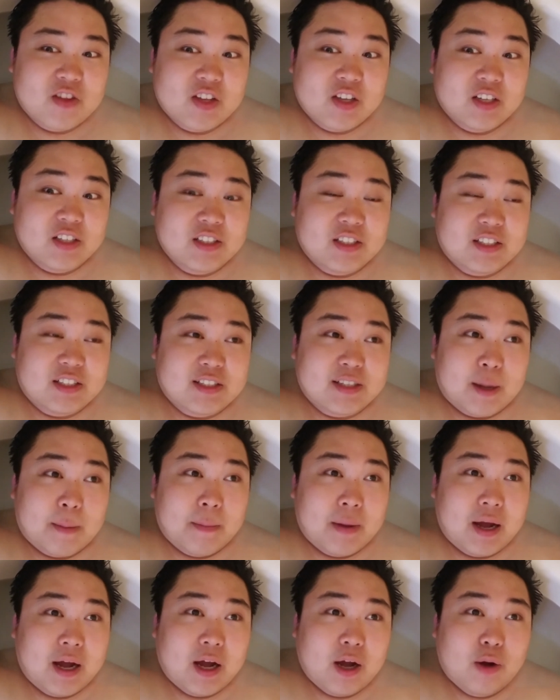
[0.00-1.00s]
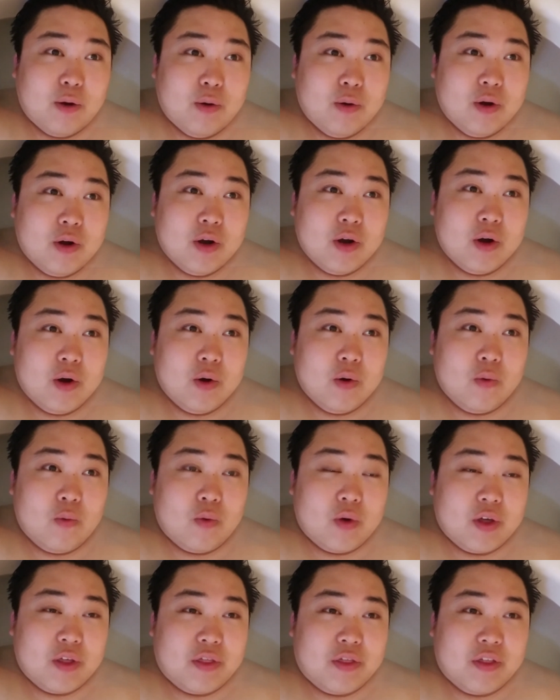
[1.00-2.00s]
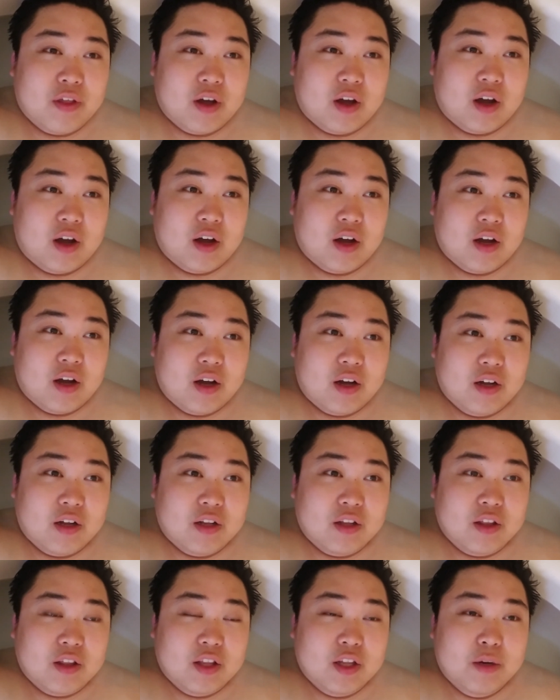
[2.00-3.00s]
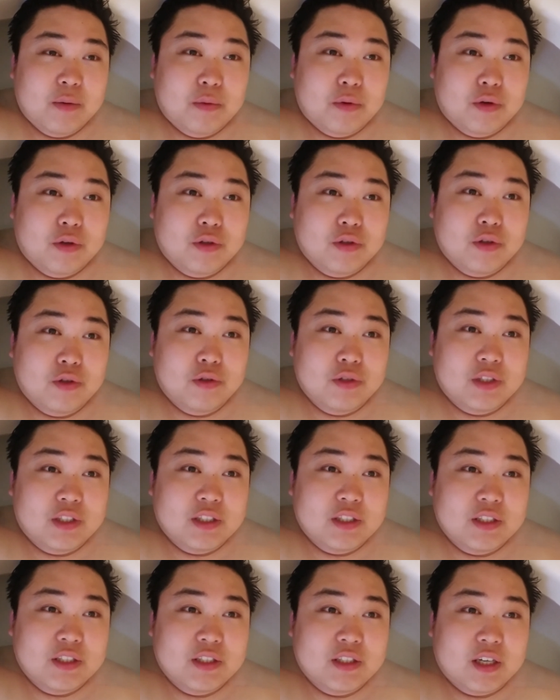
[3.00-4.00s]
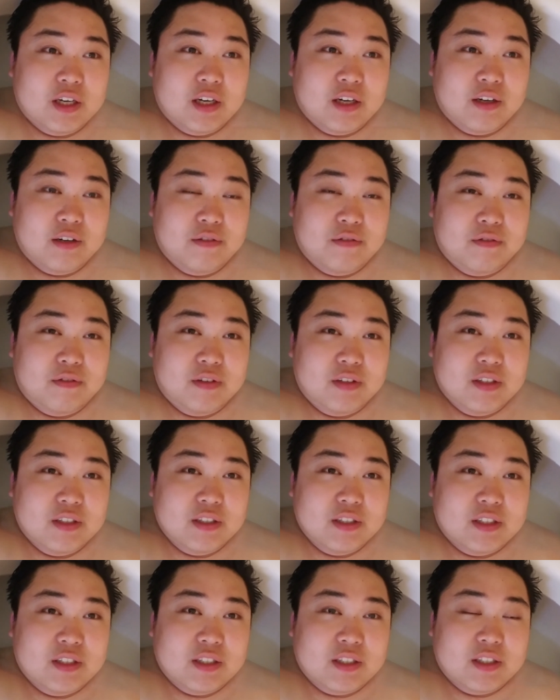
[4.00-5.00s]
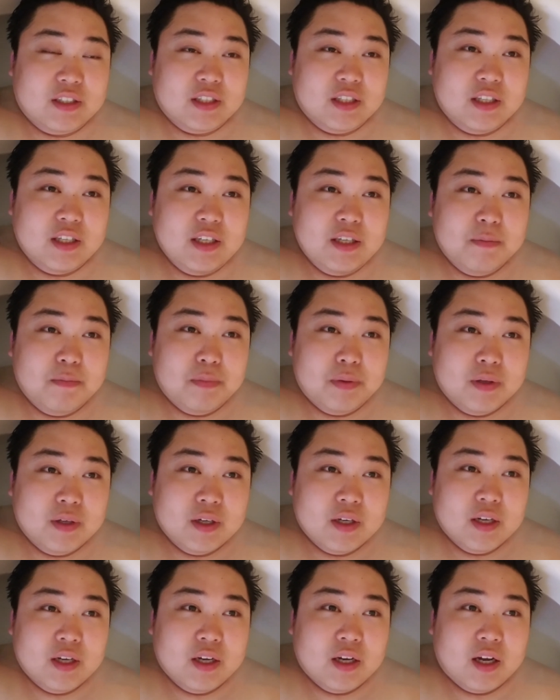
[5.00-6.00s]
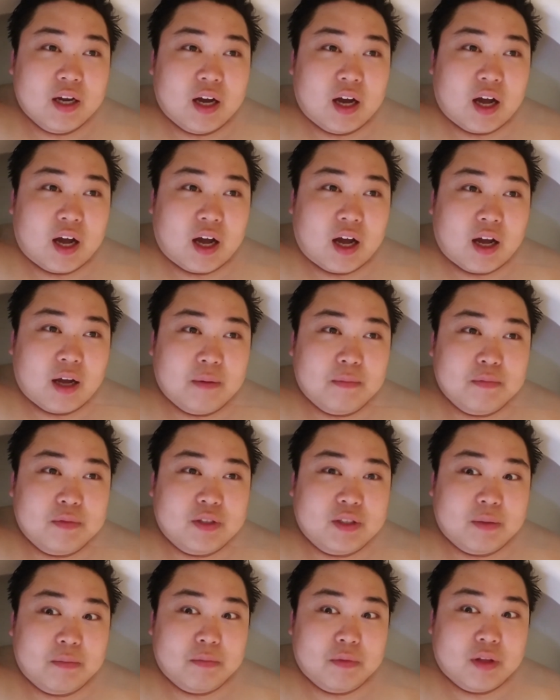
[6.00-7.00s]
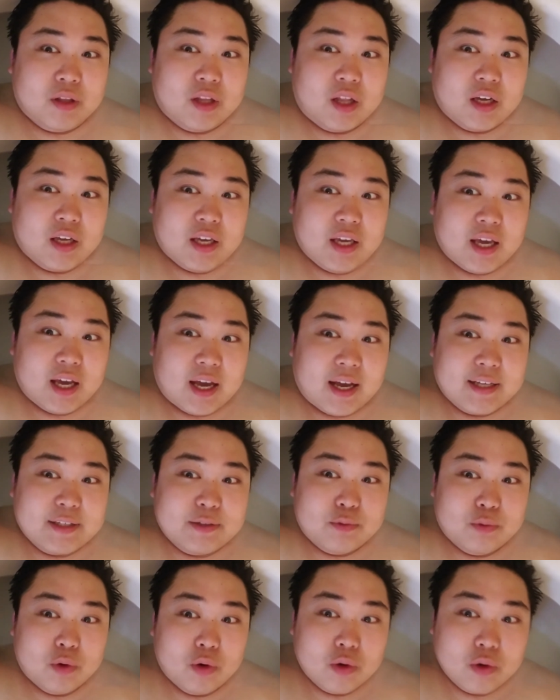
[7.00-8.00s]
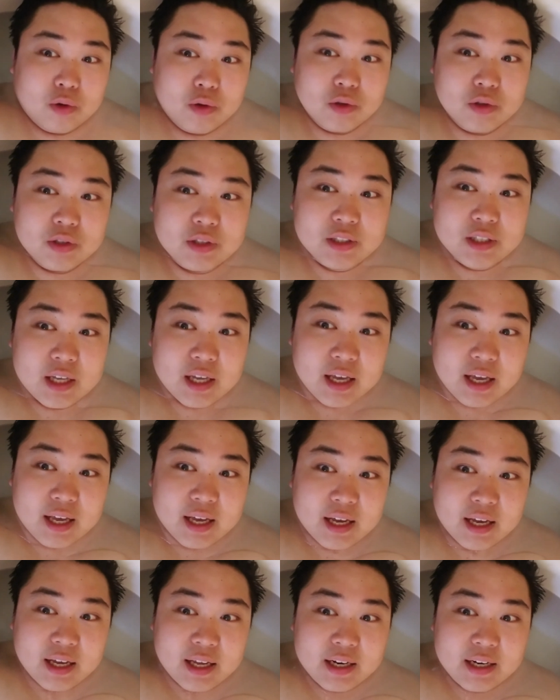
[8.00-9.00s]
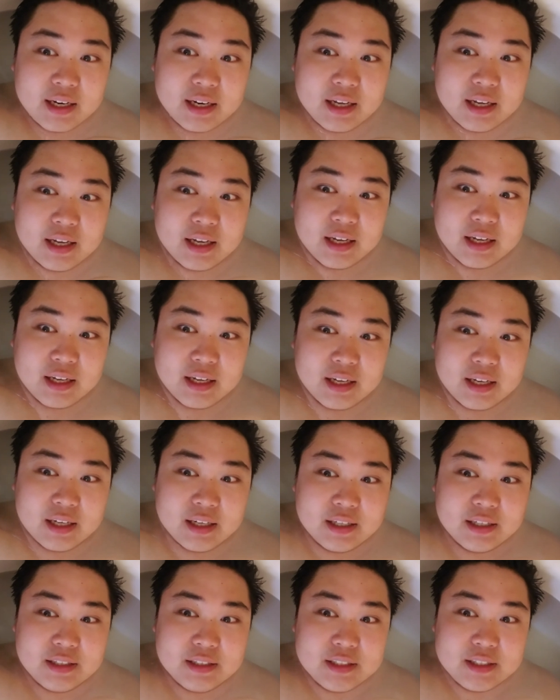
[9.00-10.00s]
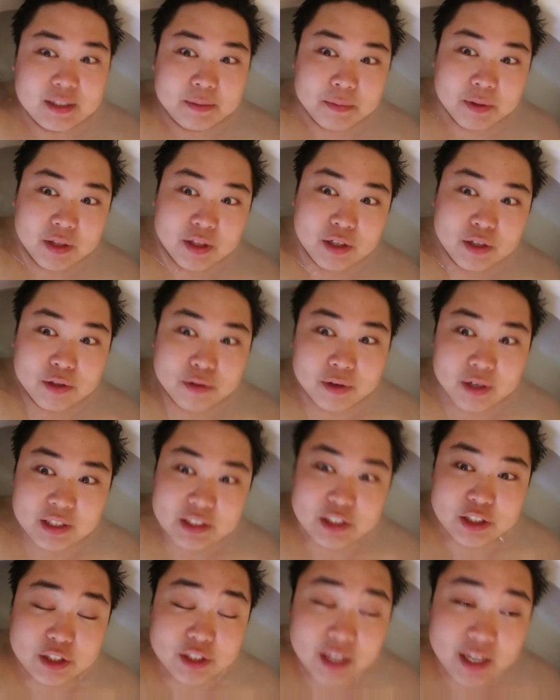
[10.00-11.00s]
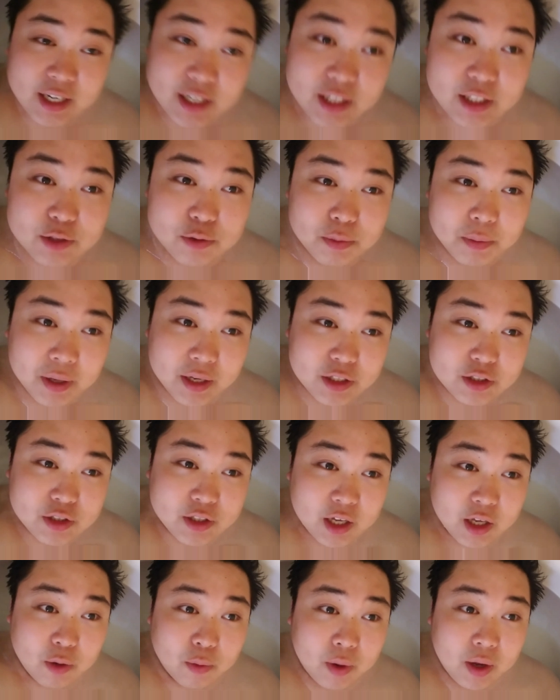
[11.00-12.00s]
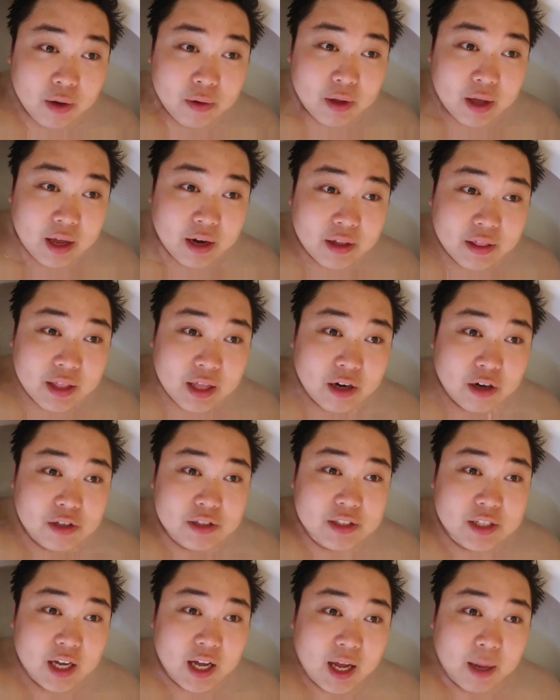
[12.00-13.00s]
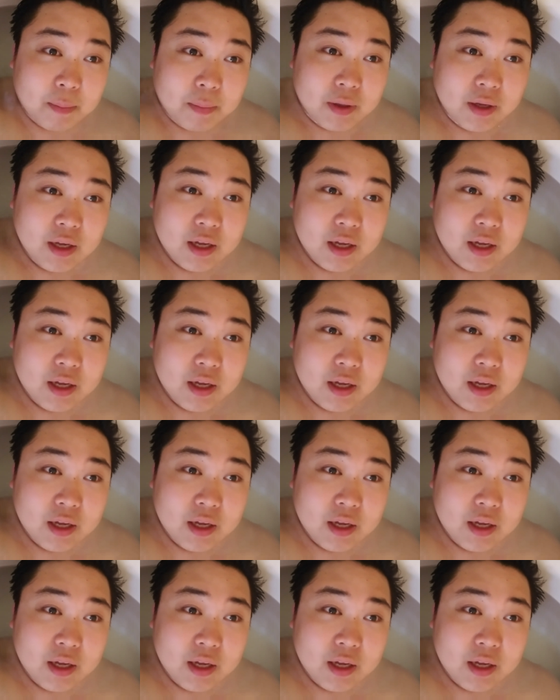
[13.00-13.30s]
Somehow, with liberal uses of sleep, some lucky ass rolls, and some other crazy shenanigans, we managed to get away out of that on top.